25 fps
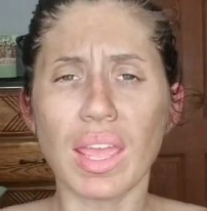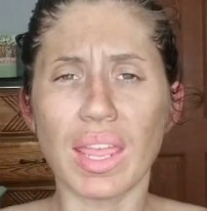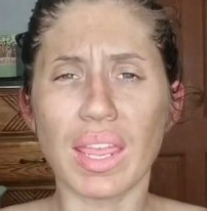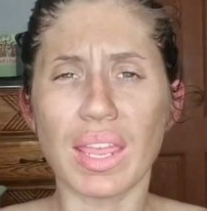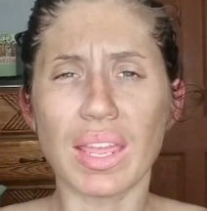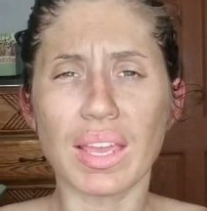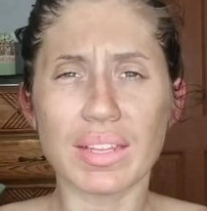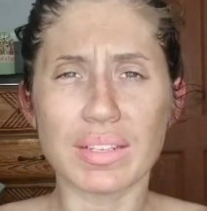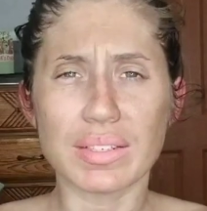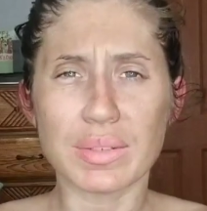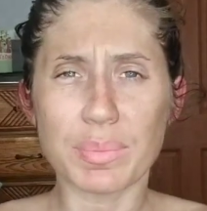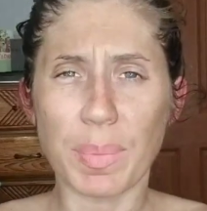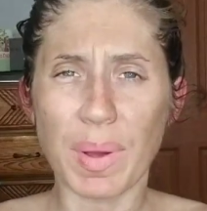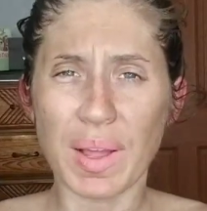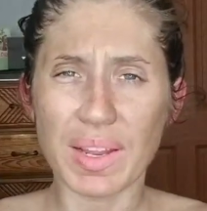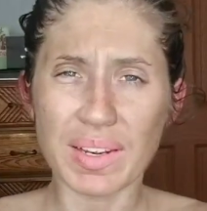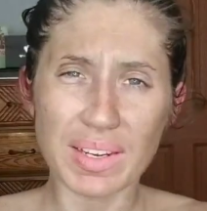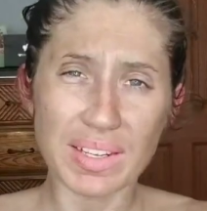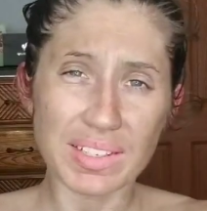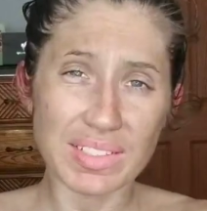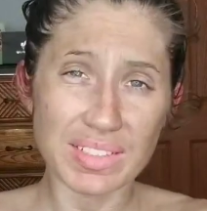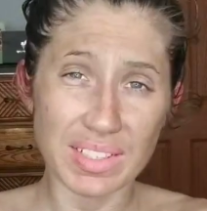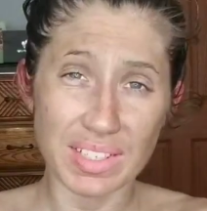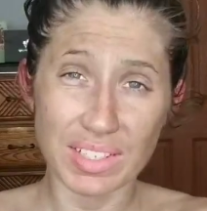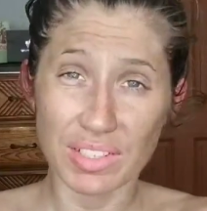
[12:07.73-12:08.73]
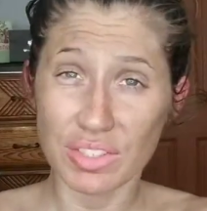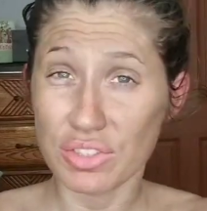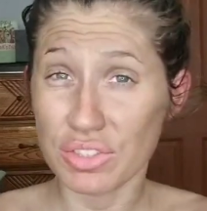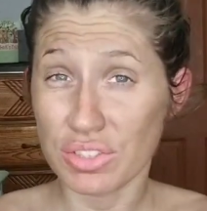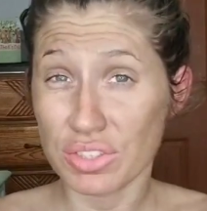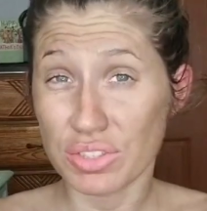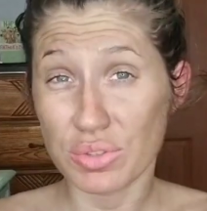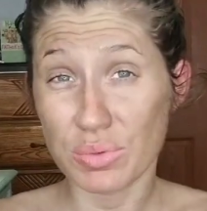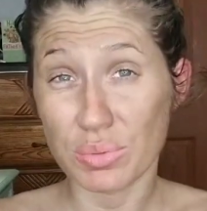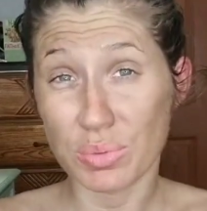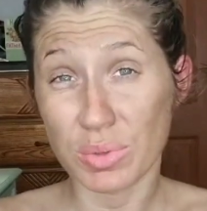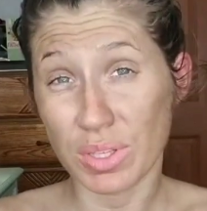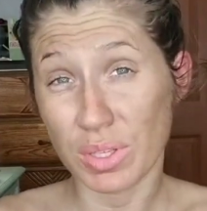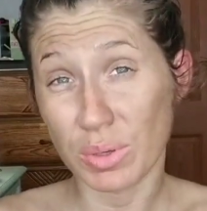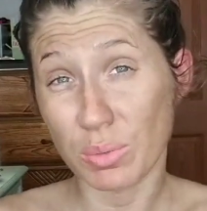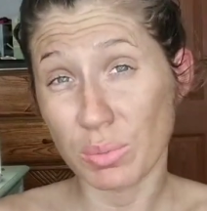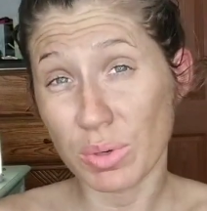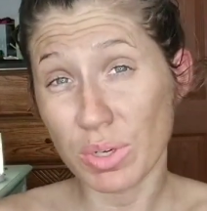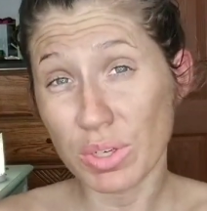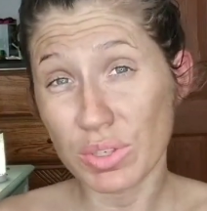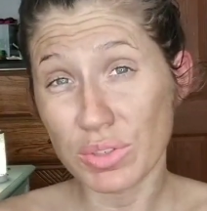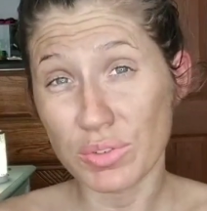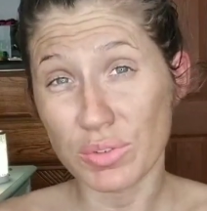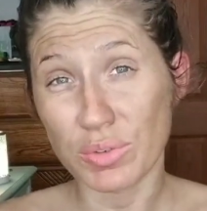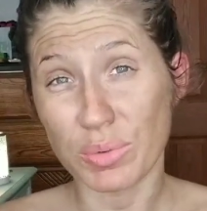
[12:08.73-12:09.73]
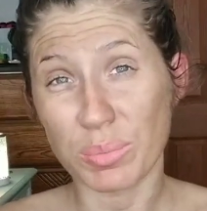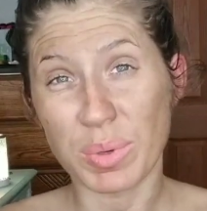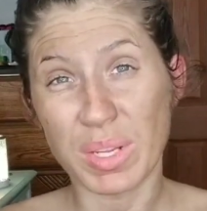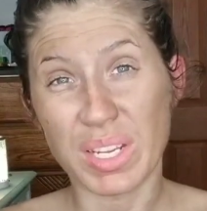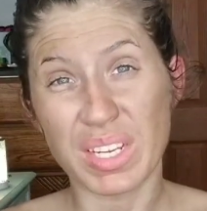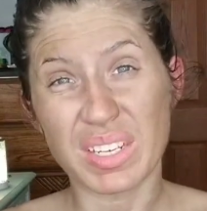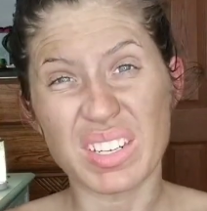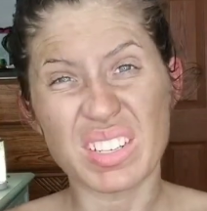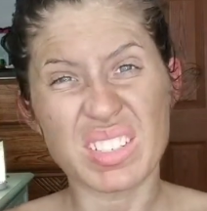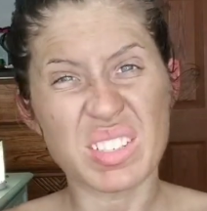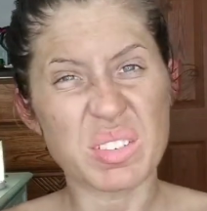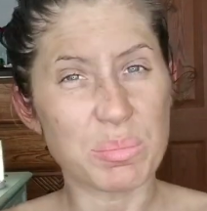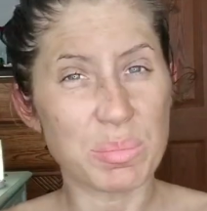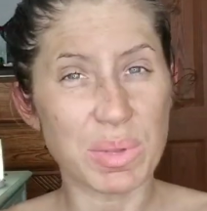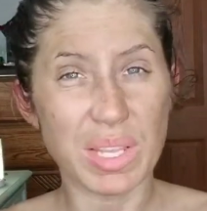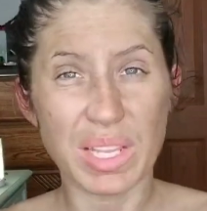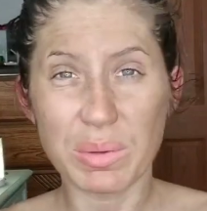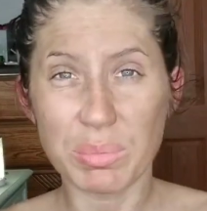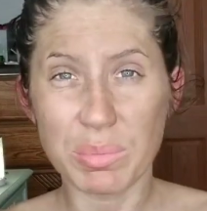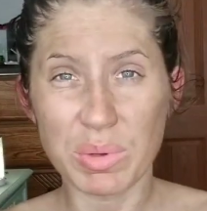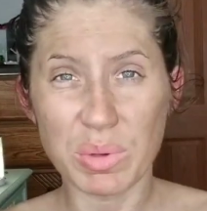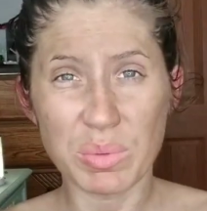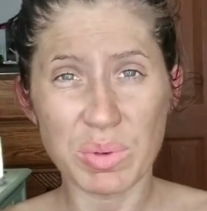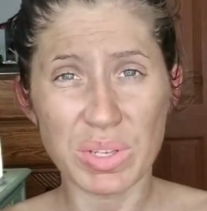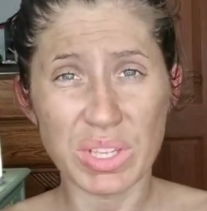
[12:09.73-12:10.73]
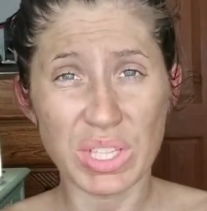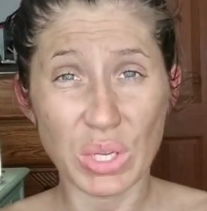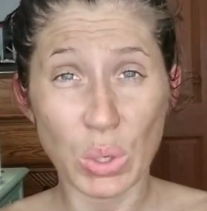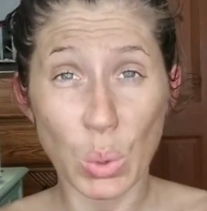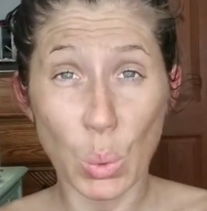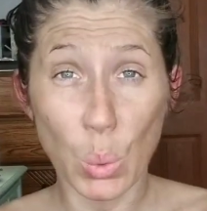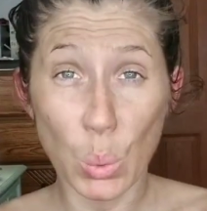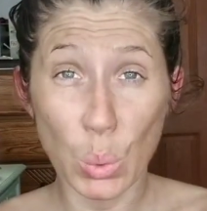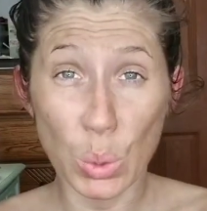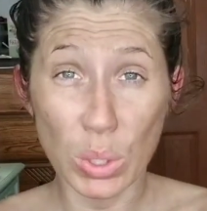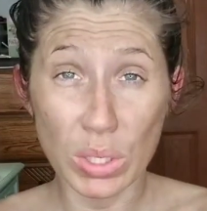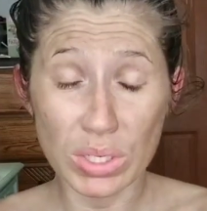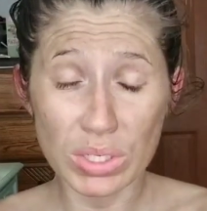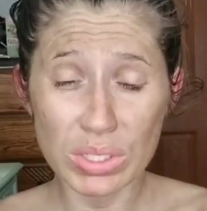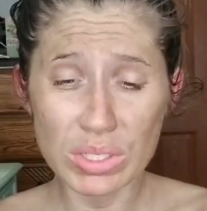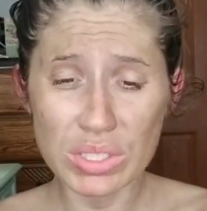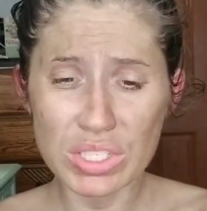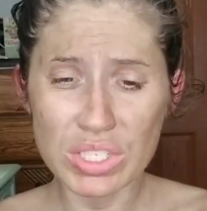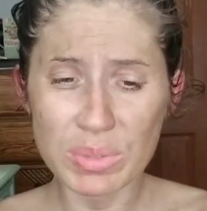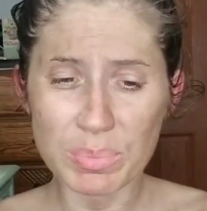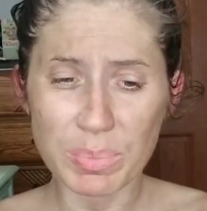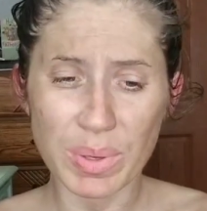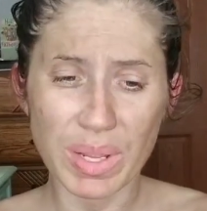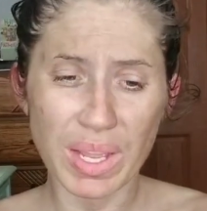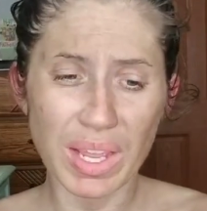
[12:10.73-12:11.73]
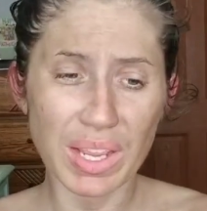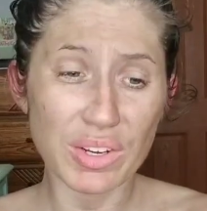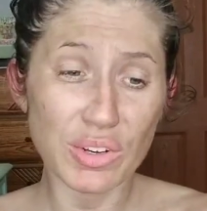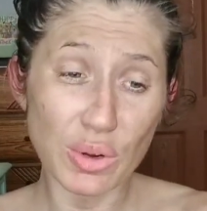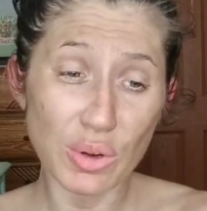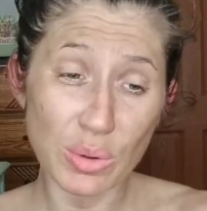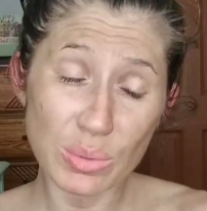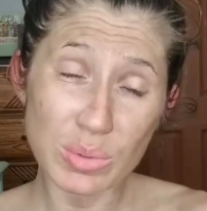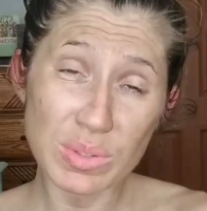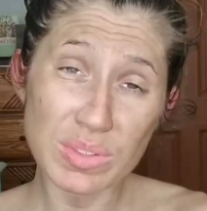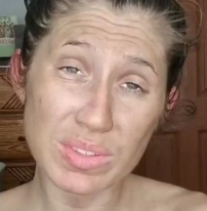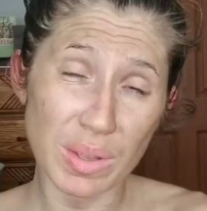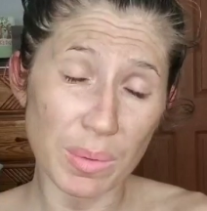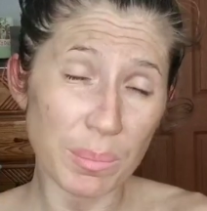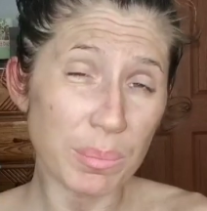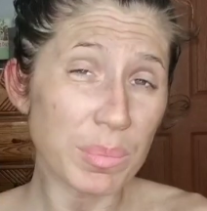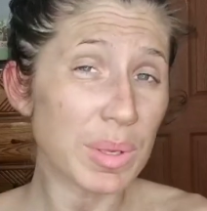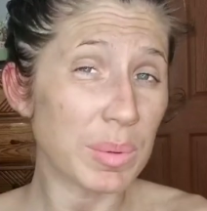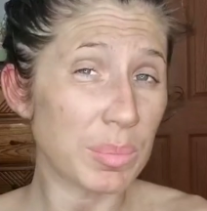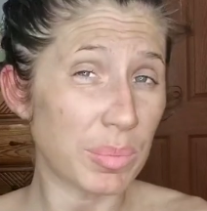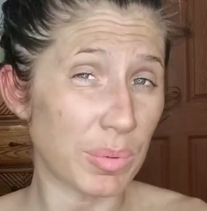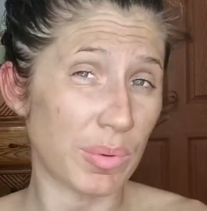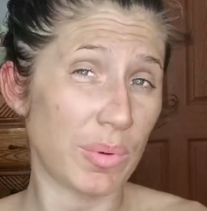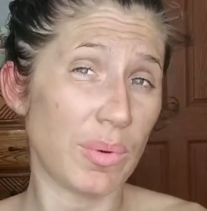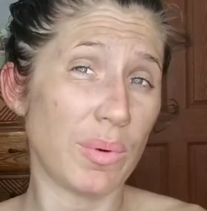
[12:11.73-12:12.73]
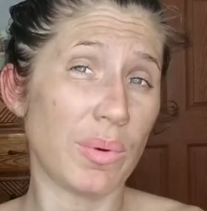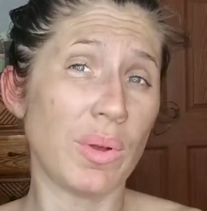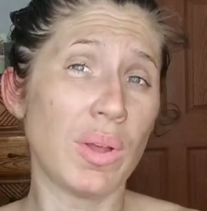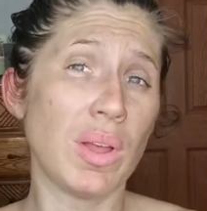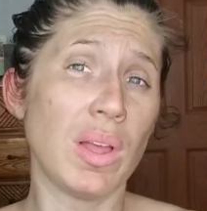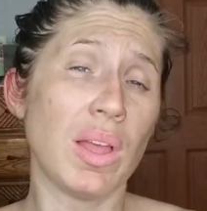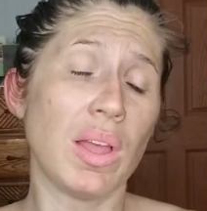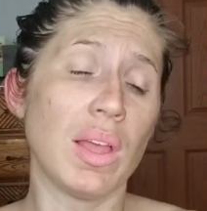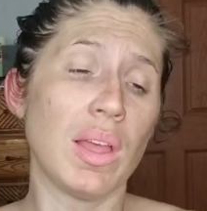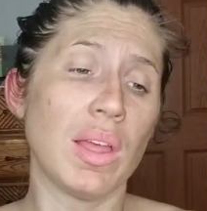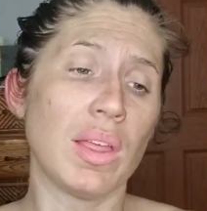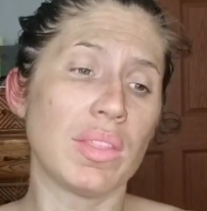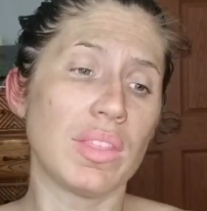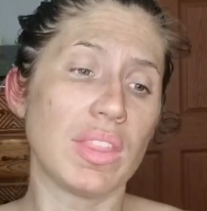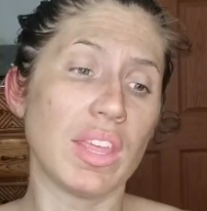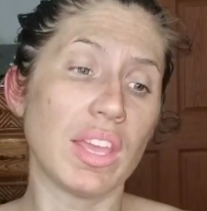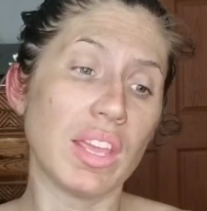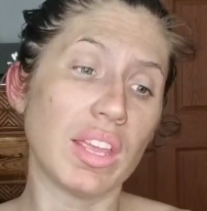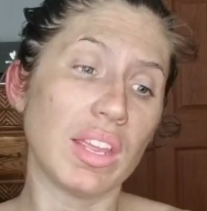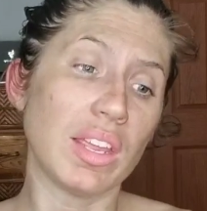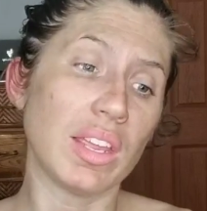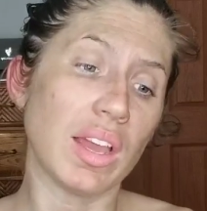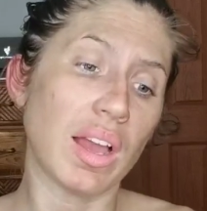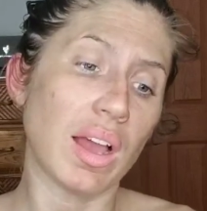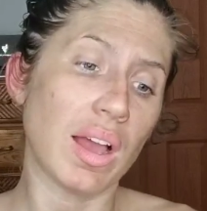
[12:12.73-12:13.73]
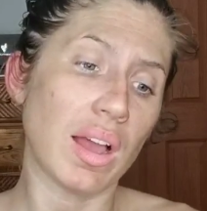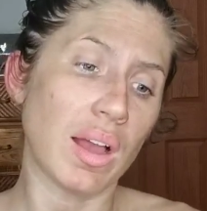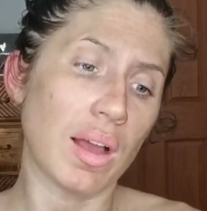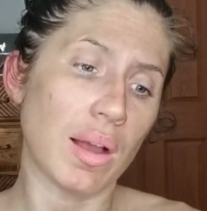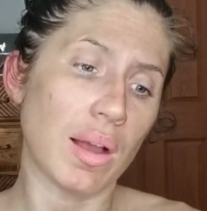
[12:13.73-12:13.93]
And Bondi Sands just really works for me. It doesn't make me really orange, but I know some people, they